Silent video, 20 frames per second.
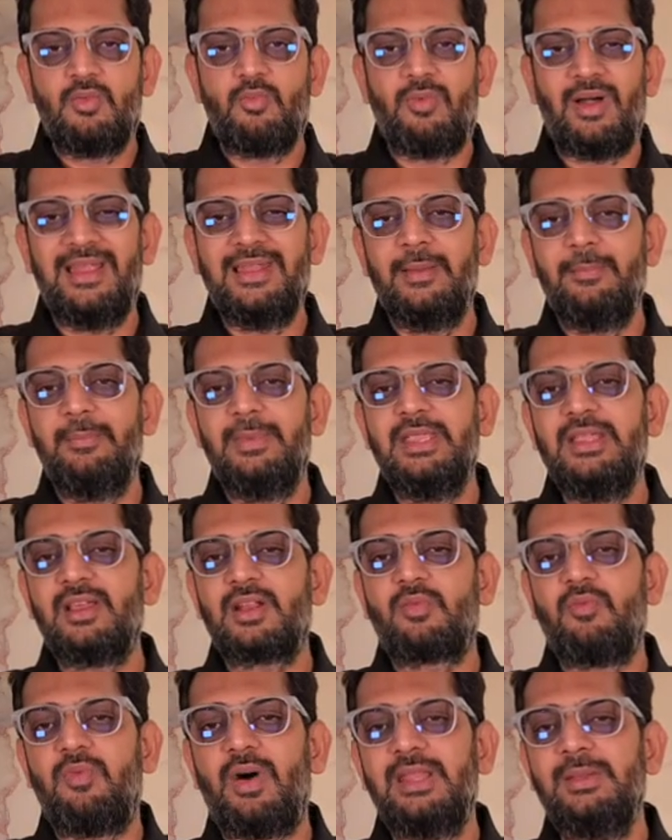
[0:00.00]
while a
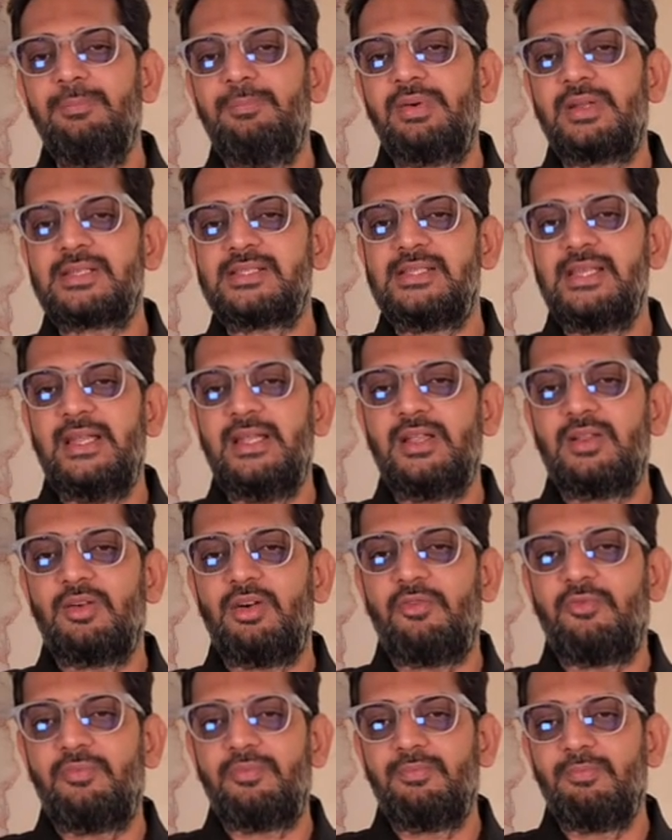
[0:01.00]
mere 1%
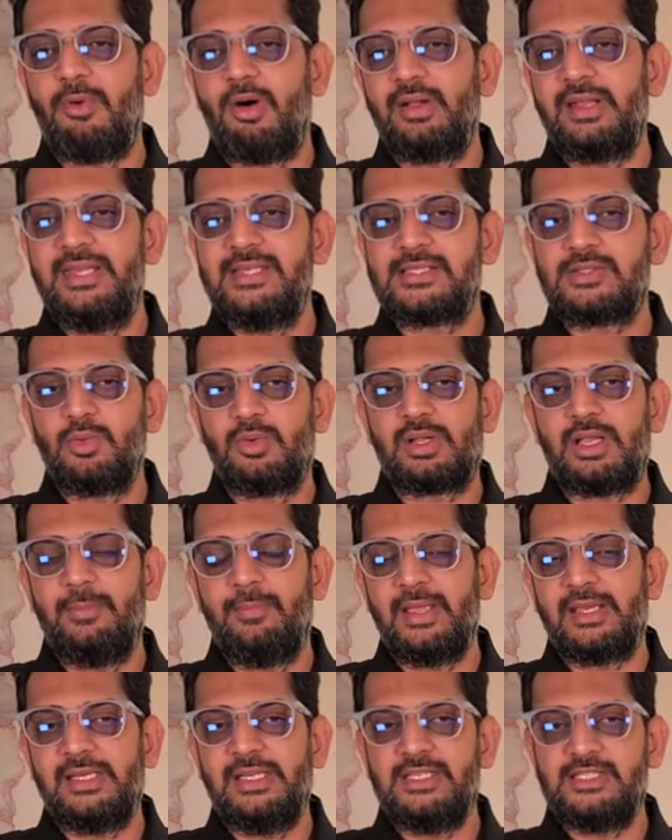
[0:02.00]
of body's total
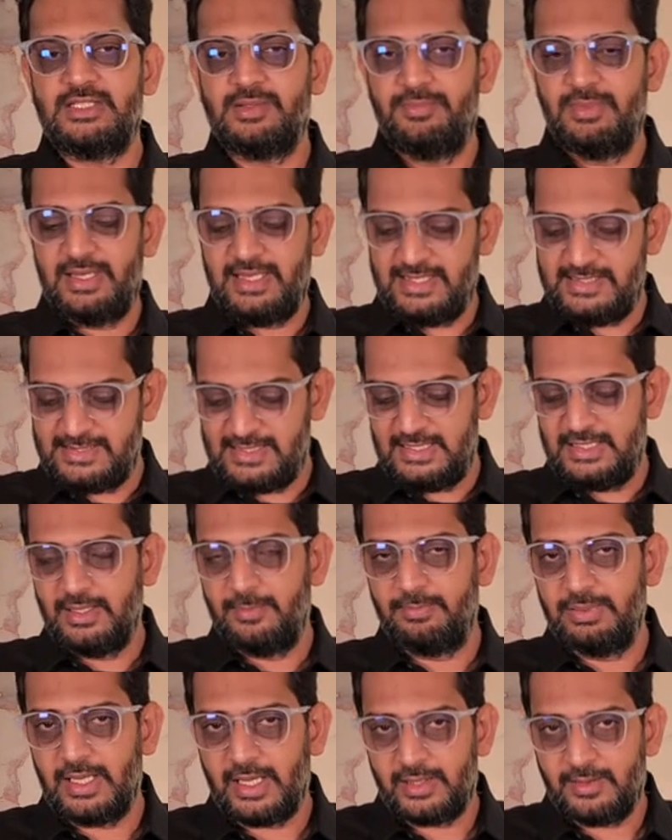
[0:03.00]
magnesium is in
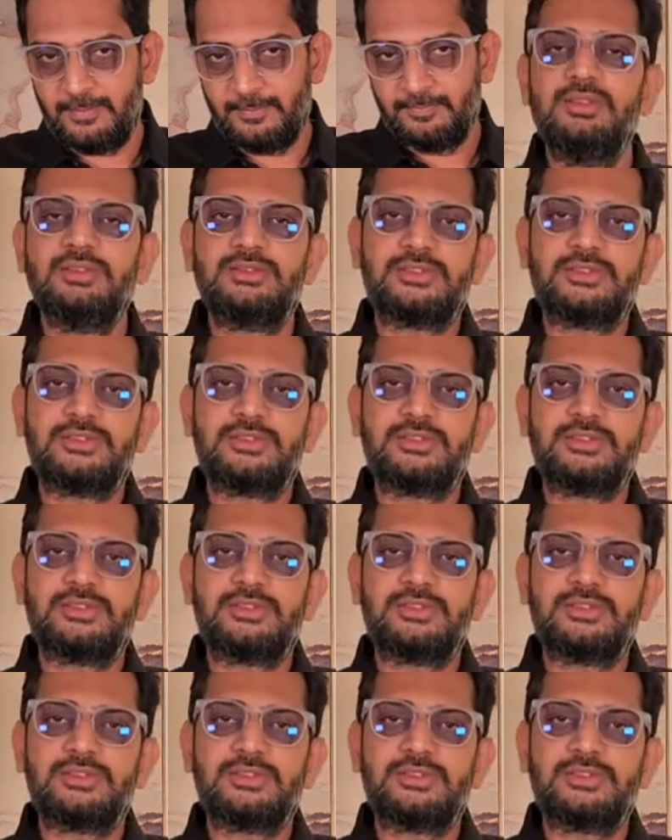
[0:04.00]
the blood.